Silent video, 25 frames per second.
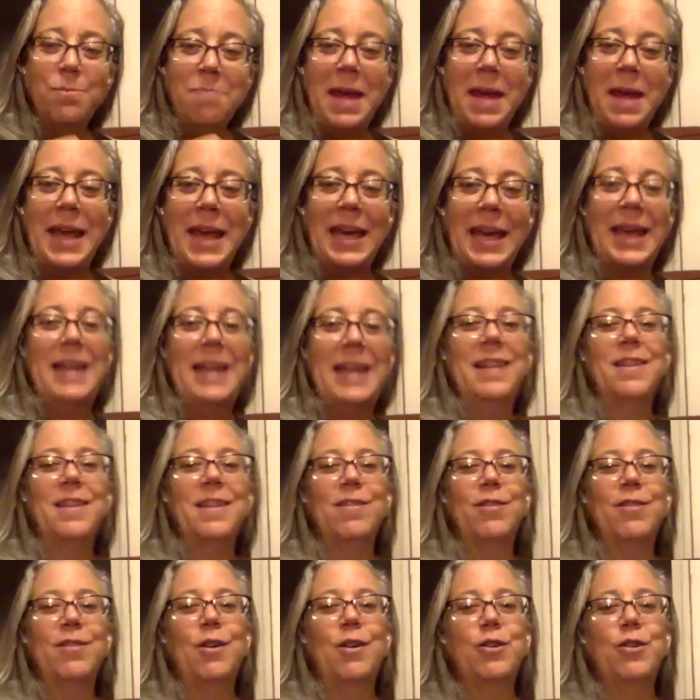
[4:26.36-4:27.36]
make it
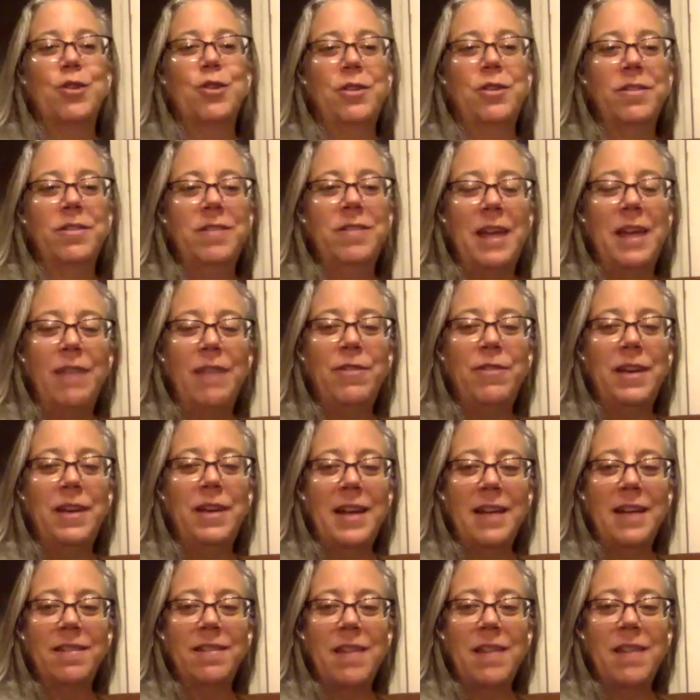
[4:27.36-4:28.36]
the social safety
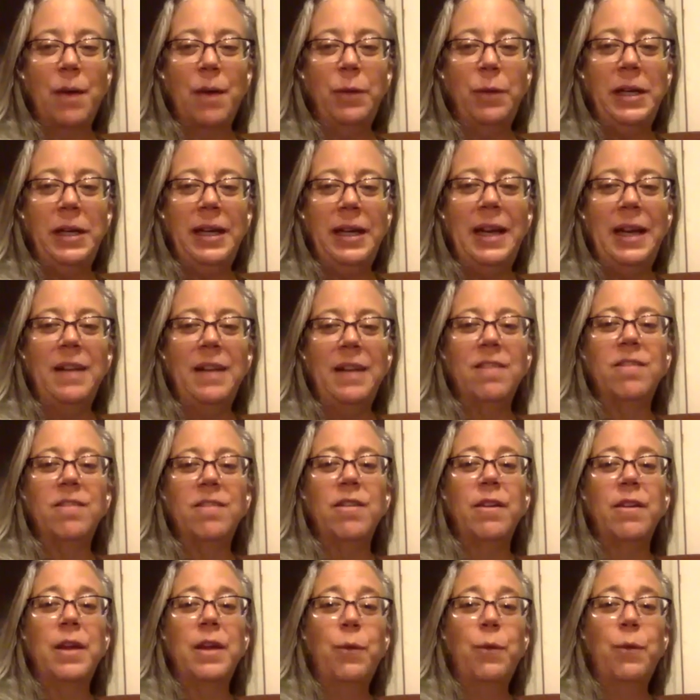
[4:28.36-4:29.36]
nets that we need
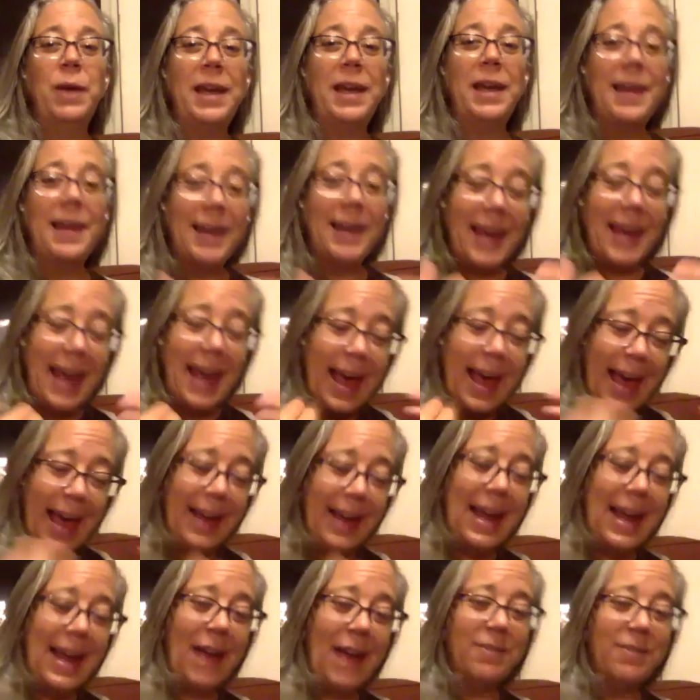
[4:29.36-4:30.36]
so that we
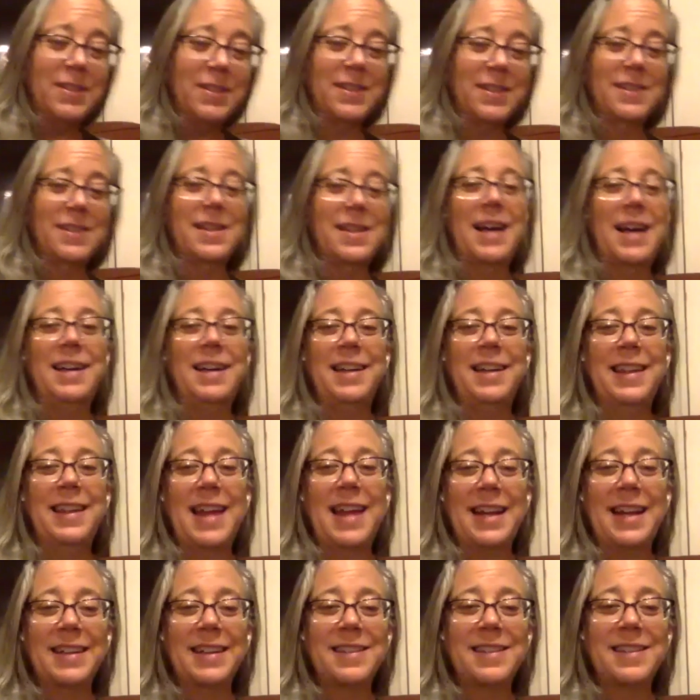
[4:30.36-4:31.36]
can have a society
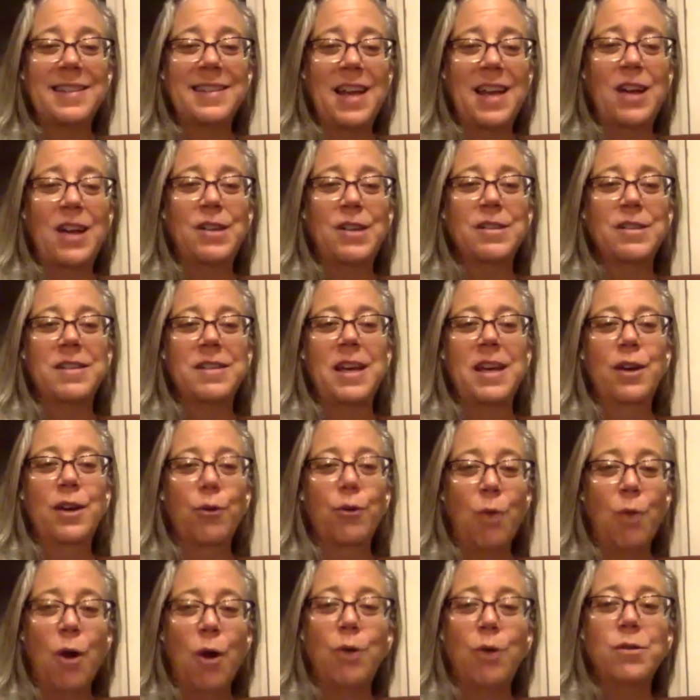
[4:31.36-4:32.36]
that excels and
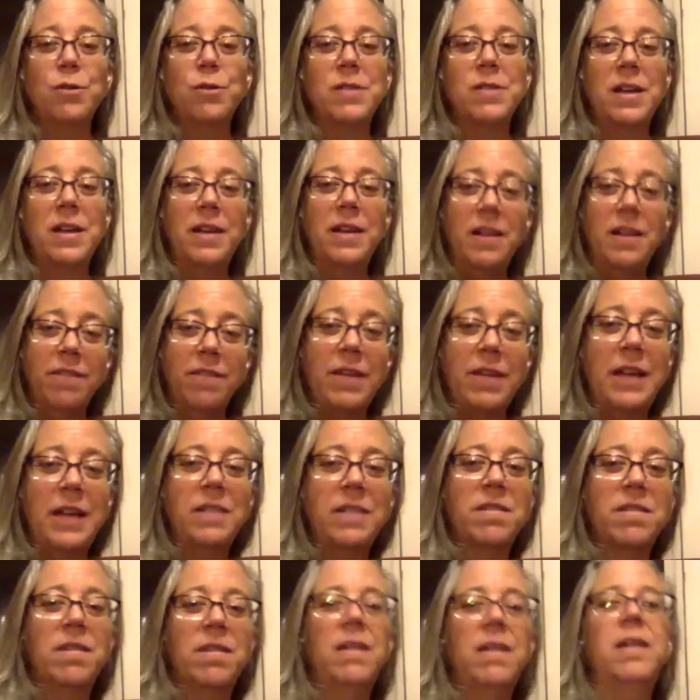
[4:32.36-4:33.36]
grows and
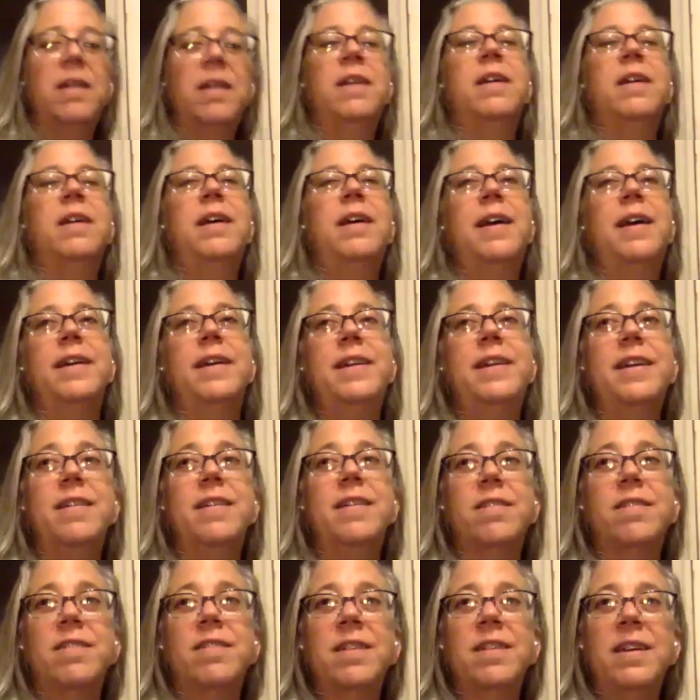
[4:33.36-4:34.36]
innovates and
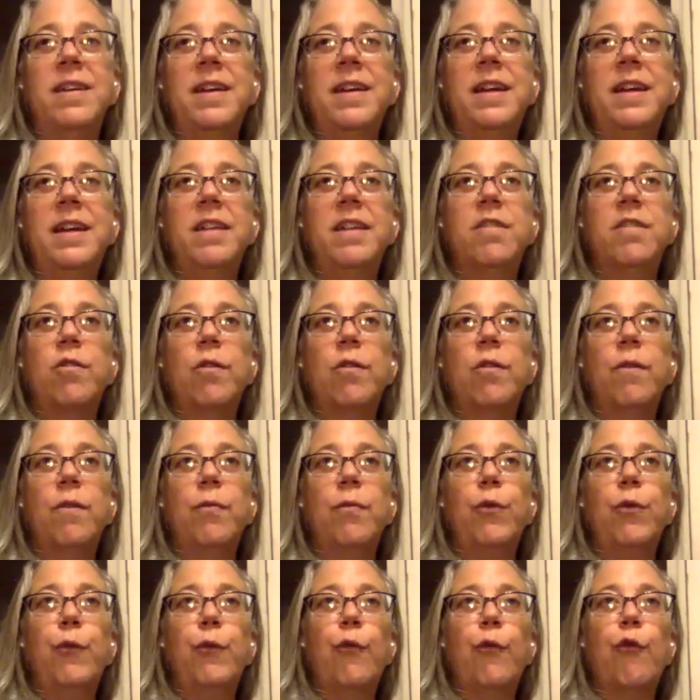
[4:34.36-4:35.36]
is
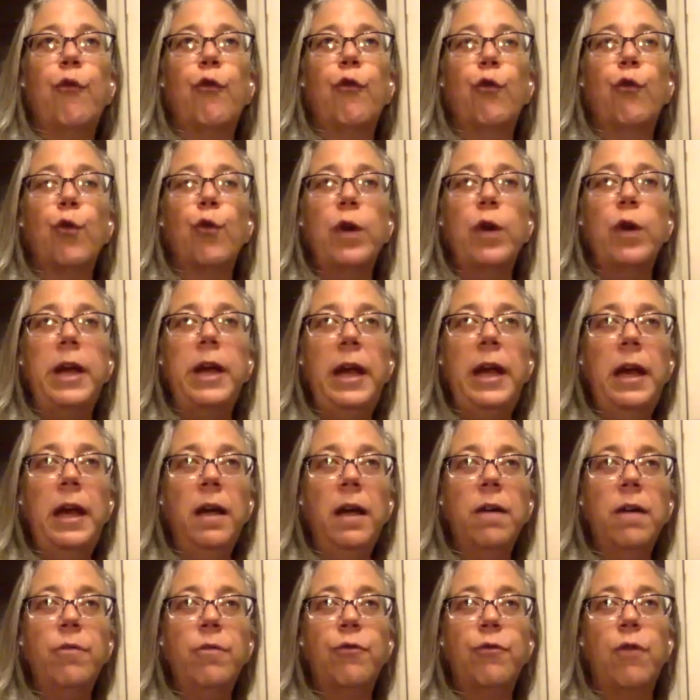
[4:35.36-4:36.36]

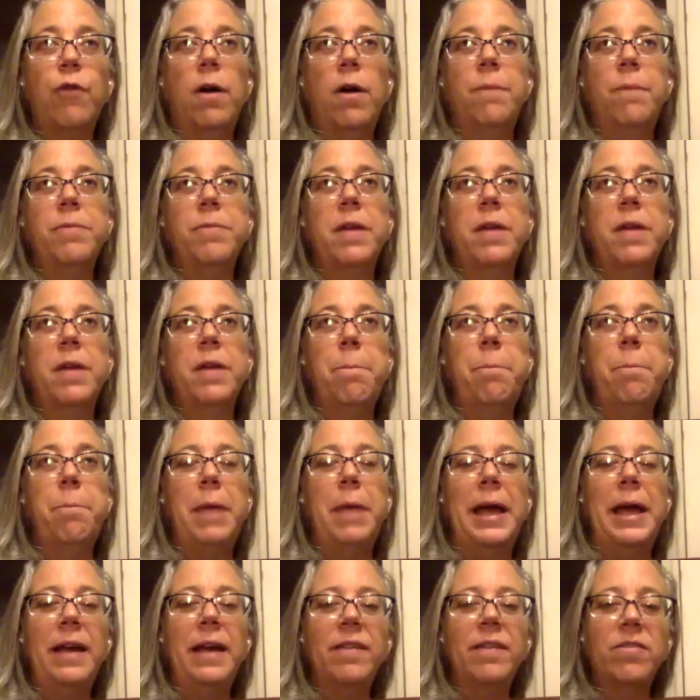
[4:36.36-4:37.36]
free from the
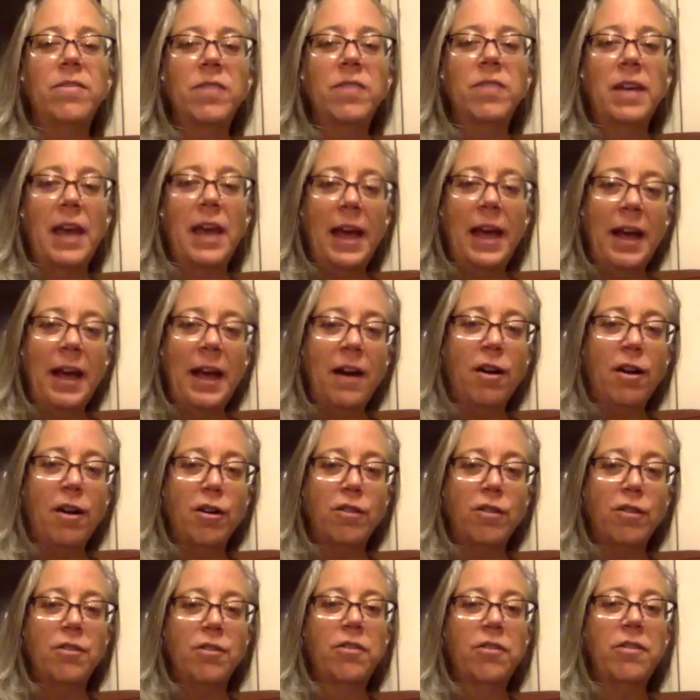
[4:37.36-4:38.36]
base
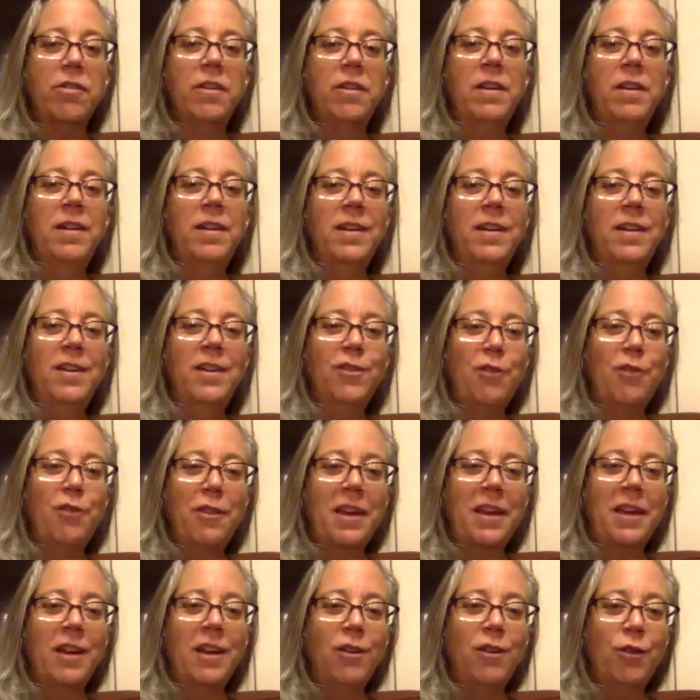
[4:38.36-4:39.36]
cares so
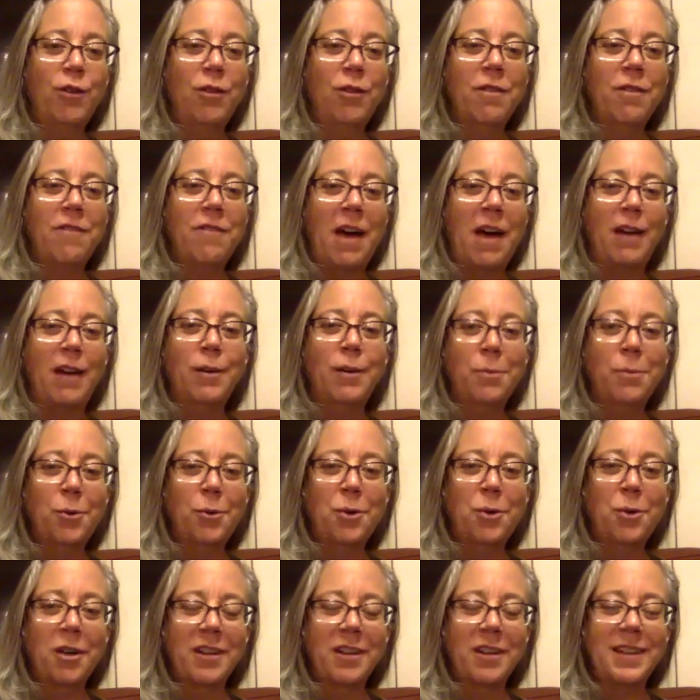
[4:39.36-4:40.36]
they can do the valuable
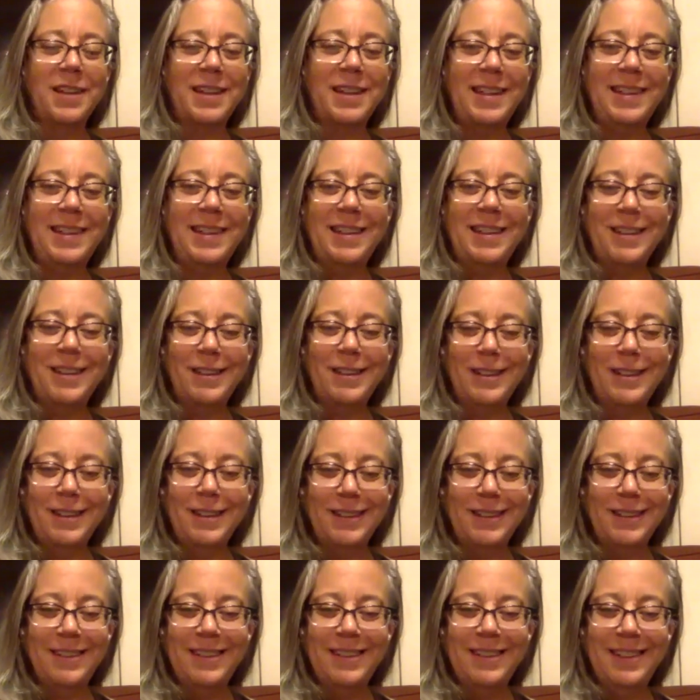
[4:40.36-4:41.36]
work that they need to
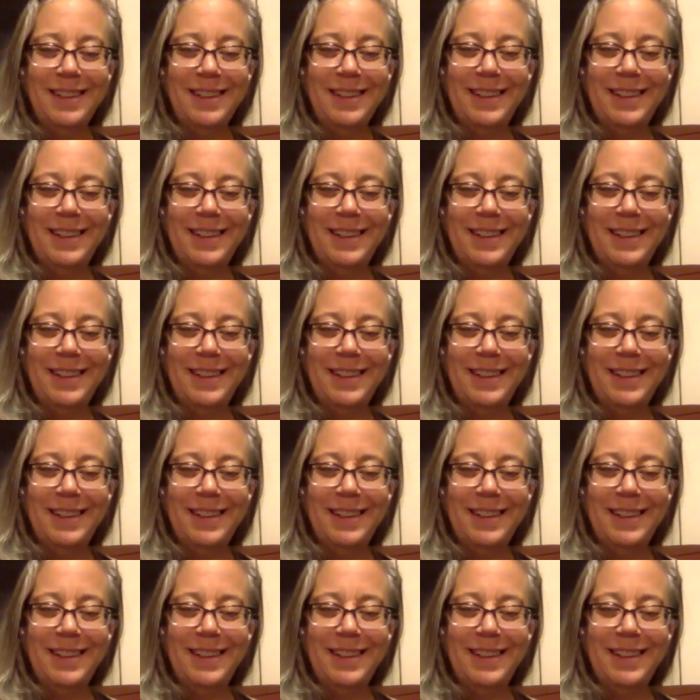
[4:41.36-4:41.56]
do.